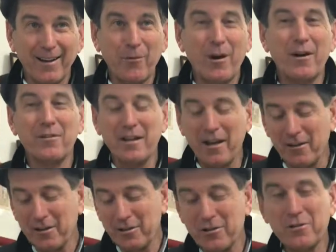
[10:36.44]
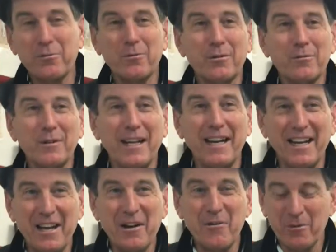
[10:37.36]
Well, yeah, this is the one
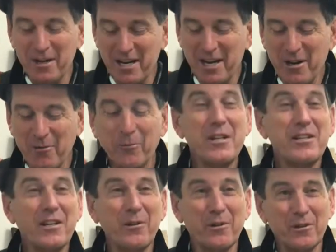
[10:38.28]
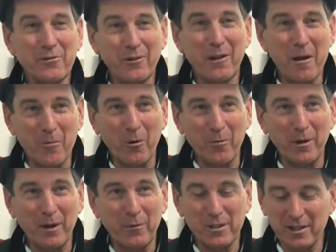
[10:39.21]
we sell this for a lot more
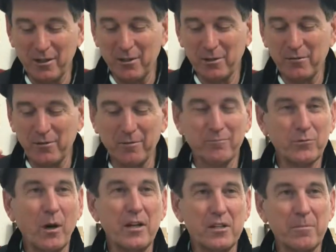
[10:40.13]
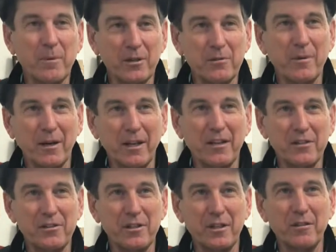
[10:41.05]
money. We sell this for twice as much money
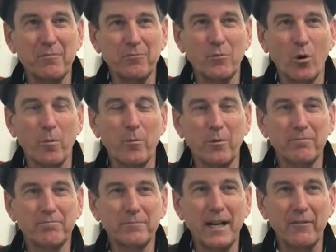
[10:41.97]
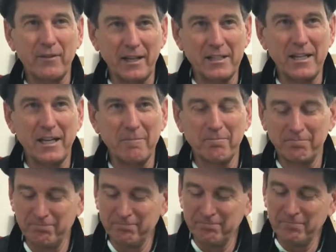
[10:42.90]
as the normal F18.
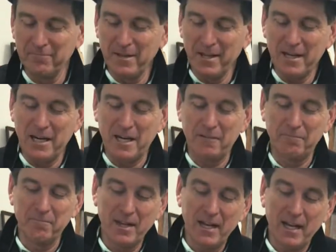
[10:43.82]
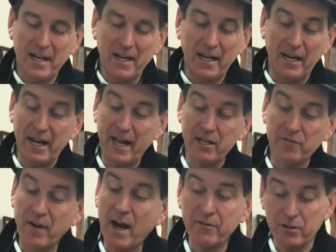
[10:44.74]
And it has
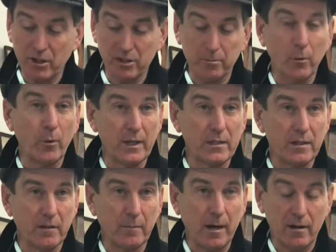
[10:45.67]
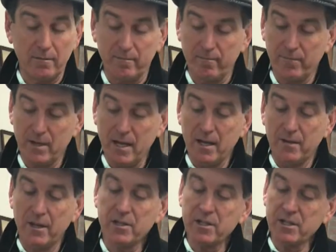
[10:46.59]
5 adjustable weights on the bottom.
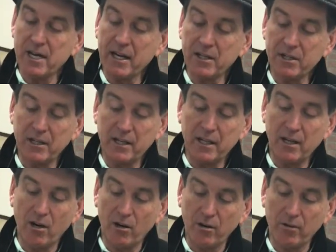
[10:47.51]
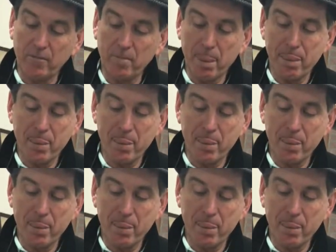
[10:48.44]
This is actually our